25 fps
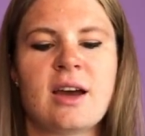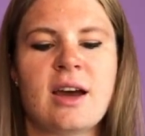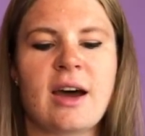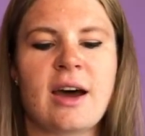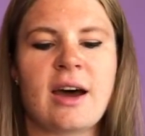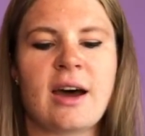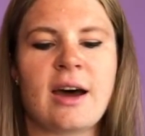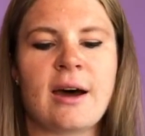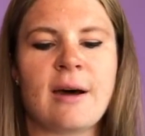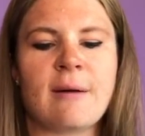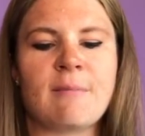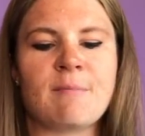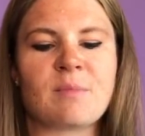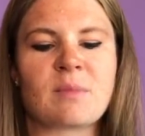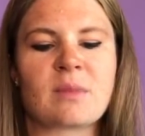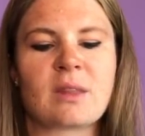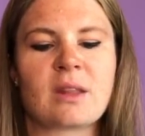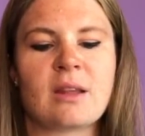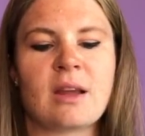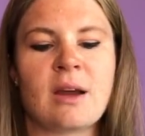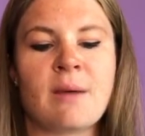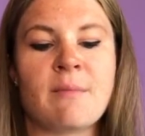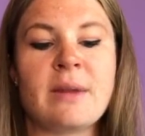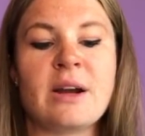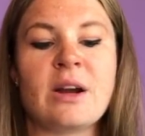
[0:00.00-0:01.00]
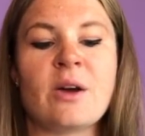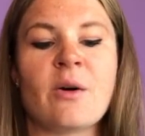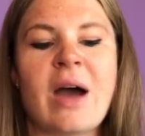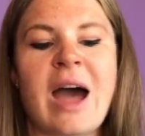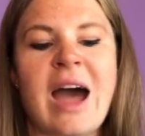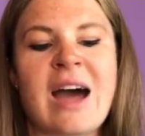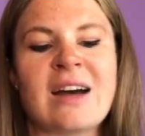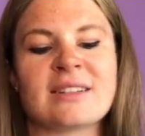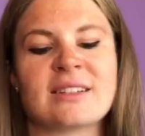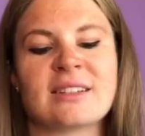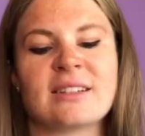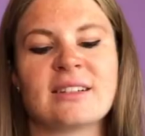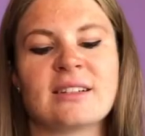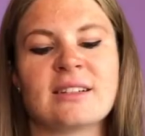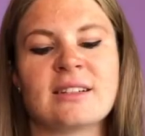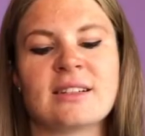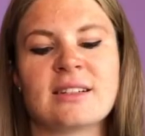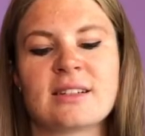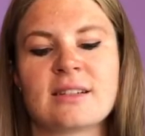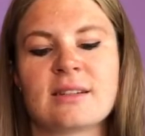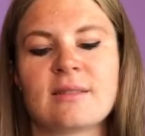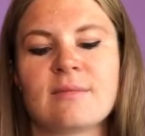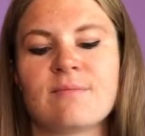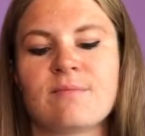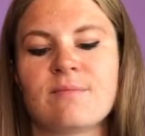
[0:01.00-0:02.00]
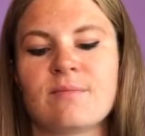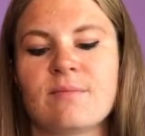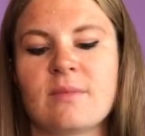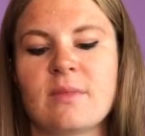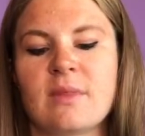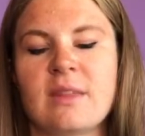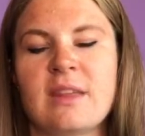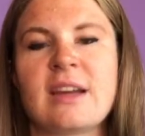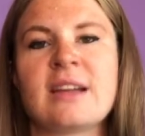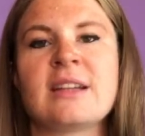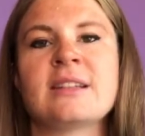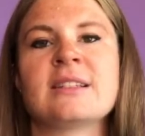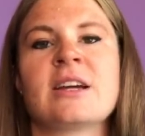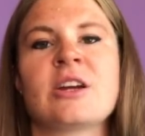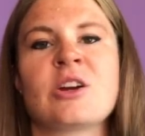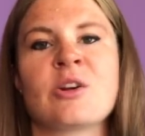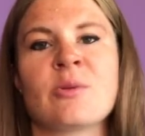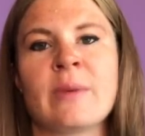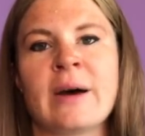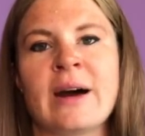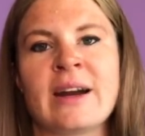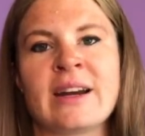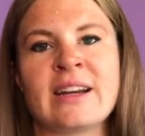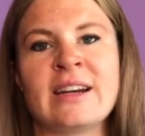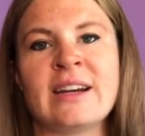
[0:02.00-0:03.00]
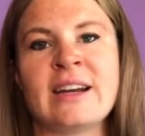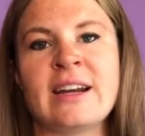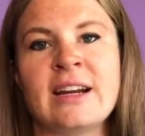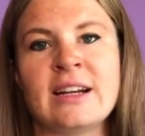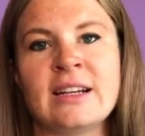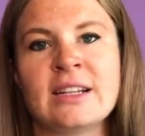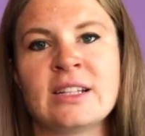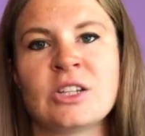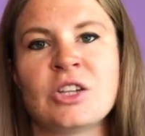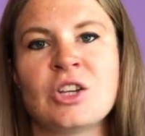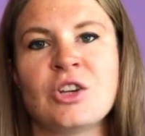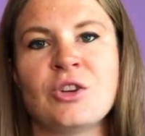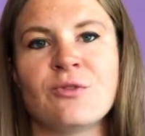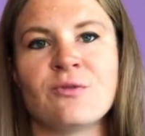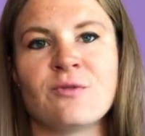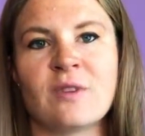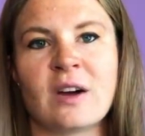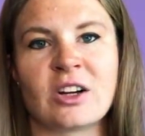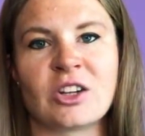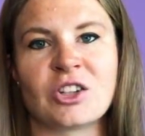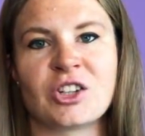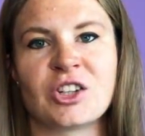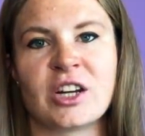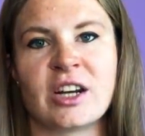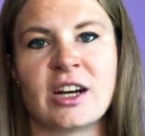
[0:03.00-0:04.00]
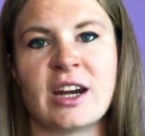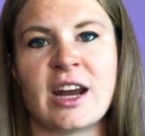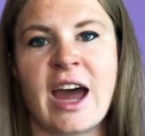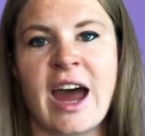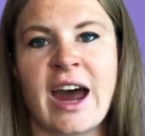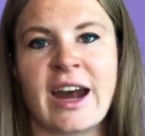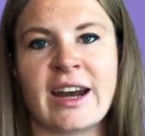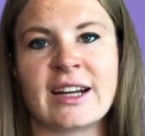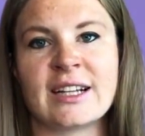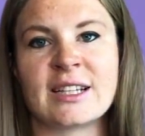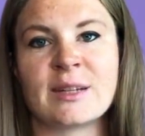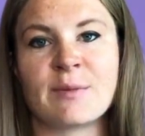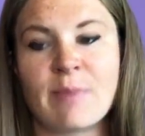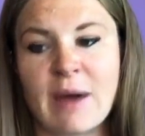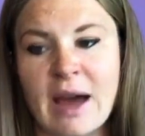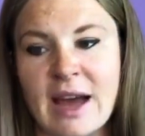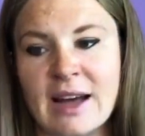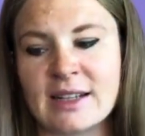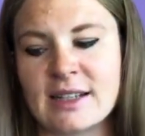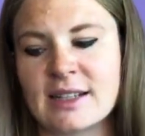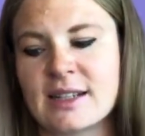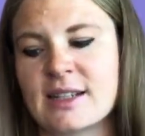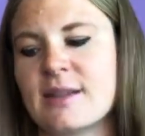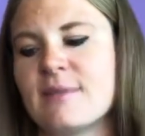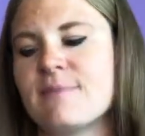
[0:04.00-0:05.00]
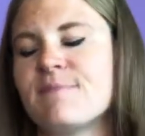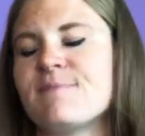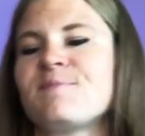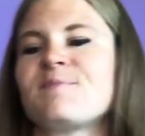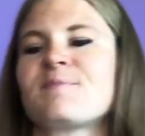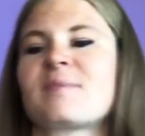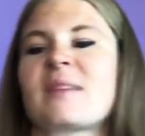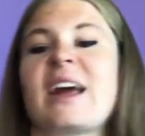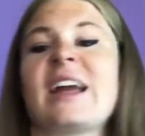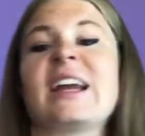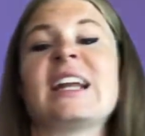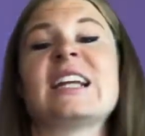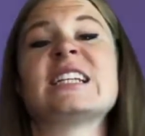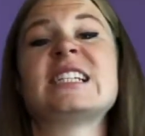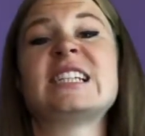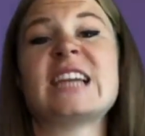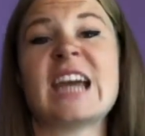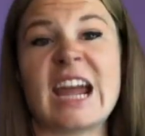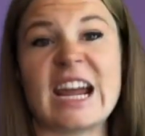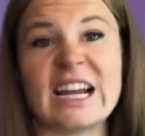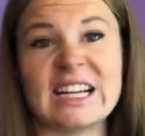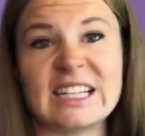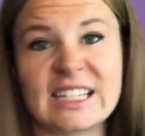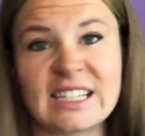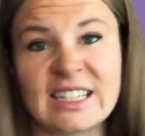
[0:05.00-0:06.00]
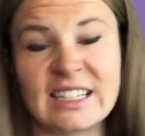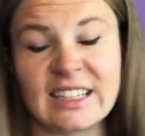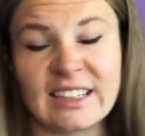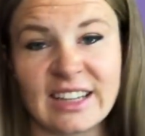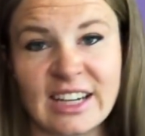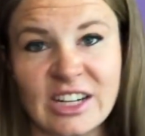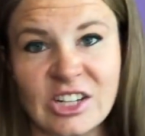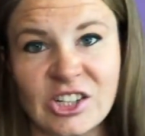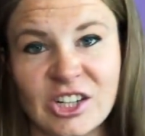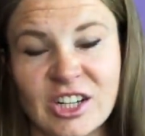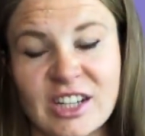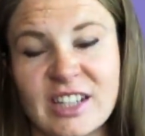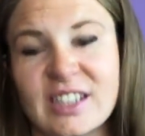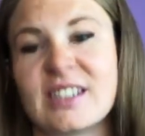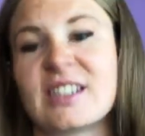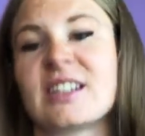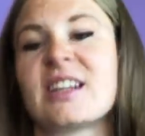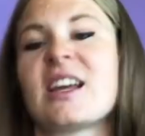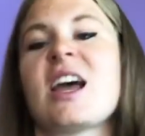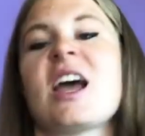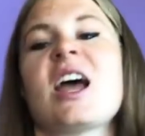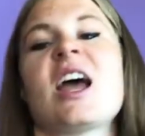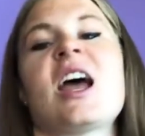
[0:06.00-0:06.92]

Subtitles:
amino acids, things that your body needs to function at its best. And it tastes delicious.